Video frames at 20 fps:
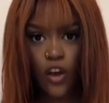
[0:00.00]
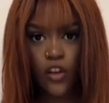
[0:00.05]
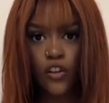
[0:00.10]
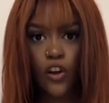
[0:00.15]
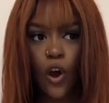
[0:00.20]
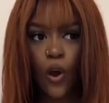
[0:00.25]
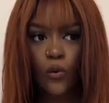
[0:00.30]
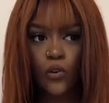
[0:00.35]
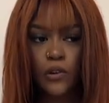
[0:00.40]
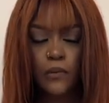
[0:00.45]

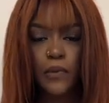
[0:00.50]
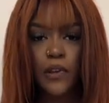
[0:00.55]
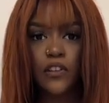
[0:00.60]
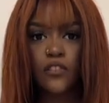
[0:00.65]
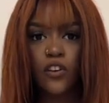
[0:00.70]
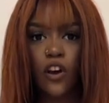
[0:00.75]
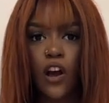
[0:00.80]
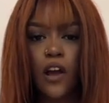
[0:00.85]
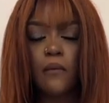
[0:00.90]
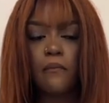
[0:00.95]
holding me
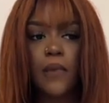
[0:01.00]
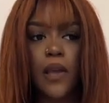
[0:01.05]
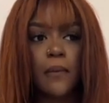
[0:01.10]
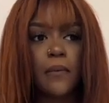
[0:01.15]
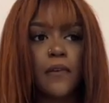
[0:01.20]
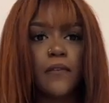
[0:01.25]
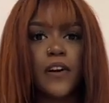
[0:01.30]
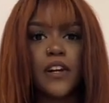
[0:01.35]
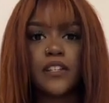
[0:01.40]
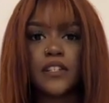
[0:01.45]
tight.
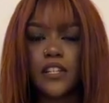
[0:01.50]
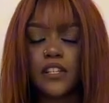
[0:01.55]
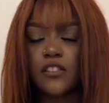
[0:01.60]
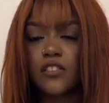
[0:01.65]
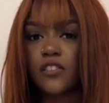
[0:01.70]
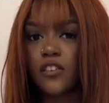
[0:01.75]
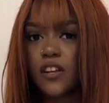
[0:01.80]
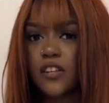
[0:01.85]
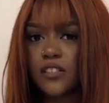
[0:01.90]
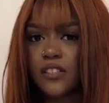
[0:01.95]
Maybe if I did
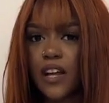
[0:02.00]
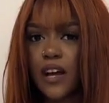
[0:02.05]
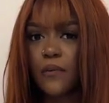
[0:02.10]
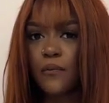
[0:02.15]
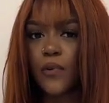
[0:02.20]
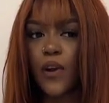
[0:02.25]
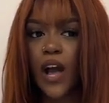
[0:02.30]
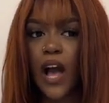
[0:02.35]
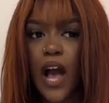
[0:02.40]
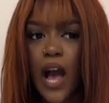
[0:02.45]
size down,
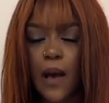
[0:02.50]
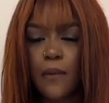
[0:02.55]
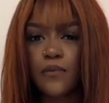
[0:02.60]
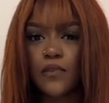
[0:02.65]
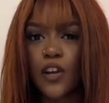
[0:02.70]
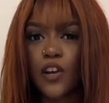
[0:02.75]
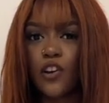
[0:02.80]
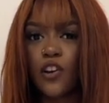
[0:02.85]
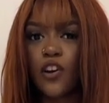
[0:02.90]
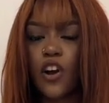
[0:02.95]
perhaps
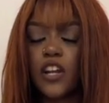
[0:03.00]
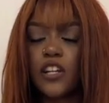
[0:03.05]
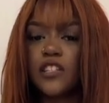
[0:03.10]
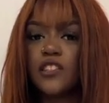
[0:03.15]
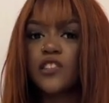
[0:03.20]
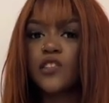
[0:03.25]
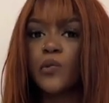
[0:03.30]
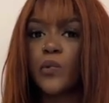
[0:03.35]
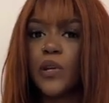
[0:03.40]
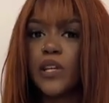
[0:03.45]
I could kind of
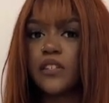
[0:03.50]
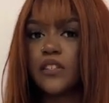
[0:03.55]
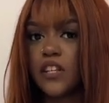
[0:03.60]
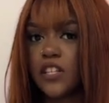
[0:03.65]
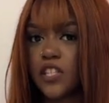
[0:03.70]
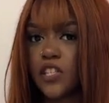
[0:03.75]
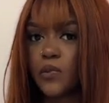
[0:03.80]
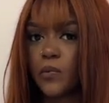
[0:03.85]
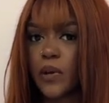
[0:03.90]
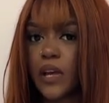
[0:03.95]
squeeze
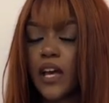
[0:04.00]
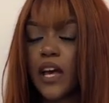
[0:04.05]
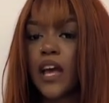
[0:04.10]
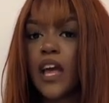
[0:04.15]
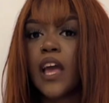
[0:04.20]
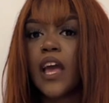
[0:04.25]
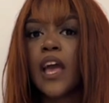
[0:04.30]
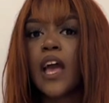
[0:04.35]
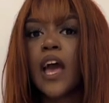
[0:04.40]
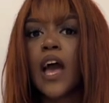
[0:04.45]
into it,
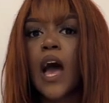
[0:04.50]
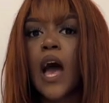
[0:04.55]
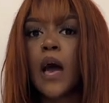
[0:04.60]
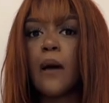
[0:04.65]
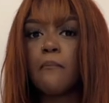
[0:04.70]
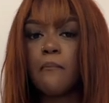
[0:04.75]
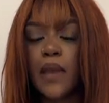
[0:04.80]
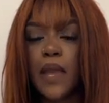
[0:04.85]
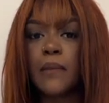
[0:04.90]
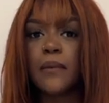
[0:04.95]

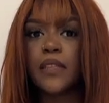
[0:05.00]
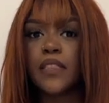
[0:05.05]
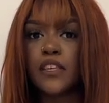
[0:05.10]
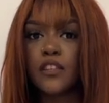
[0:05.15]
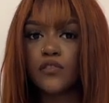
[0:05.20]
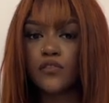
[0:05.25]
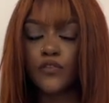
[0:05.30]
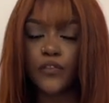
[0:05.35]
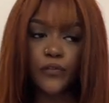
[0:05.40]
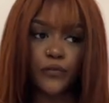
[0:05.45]
and maybe
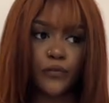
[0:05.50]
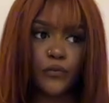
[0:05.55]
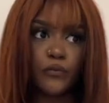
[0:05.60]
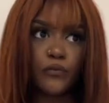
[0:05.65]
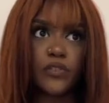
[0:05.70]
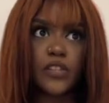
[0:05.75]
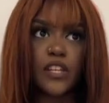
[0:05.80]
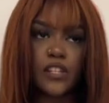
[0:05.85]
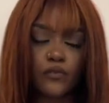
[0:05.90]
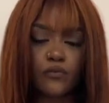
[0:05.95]
this
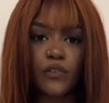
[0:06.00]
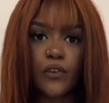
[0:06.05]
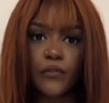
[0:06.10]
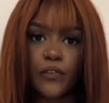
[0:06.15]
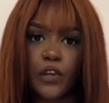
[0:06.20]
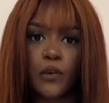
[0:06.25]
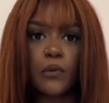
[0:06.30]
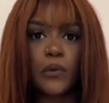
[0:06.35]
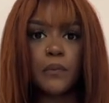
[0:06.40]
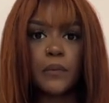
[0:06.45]

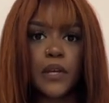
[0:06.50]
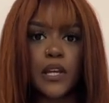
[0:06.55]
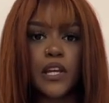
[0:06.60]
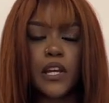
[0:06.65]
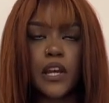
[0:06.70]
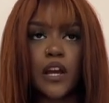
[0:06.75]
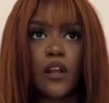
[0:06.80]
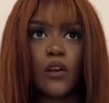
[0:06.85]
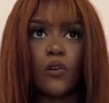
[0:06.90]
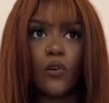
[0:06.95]
review would
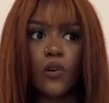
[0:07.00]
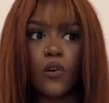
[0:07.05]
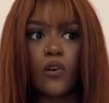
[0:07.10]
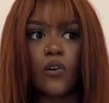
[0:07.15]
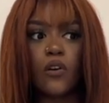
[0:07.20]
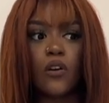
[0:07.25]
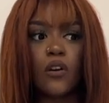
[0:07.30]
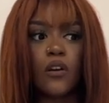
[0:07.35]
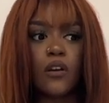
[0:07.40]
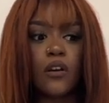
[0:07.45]
be a lot
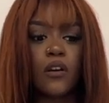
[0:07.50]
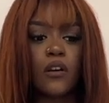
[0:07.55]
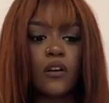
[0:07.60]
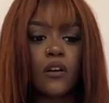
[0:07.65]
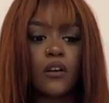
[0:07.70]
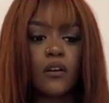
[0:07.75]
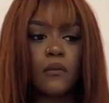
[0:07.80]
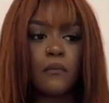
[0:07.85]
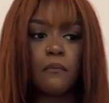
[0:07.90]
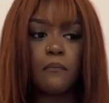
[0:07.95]

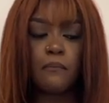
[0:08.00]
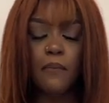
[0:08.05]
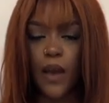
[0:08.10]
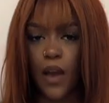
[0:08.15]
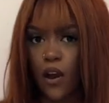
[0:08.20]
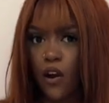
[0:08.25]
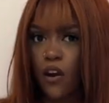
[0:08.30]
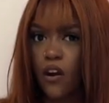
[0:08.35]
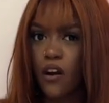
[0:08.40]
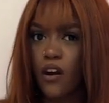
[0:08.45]
better.
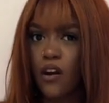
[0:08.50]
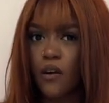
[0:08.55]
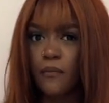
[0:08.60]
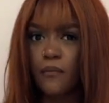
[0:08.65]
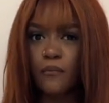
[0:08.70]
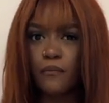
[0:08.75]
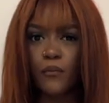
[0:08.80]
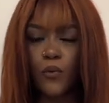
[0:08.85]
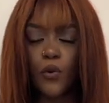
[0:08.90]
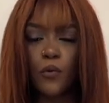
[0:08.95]

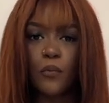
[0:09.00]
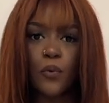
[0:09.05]
I'm more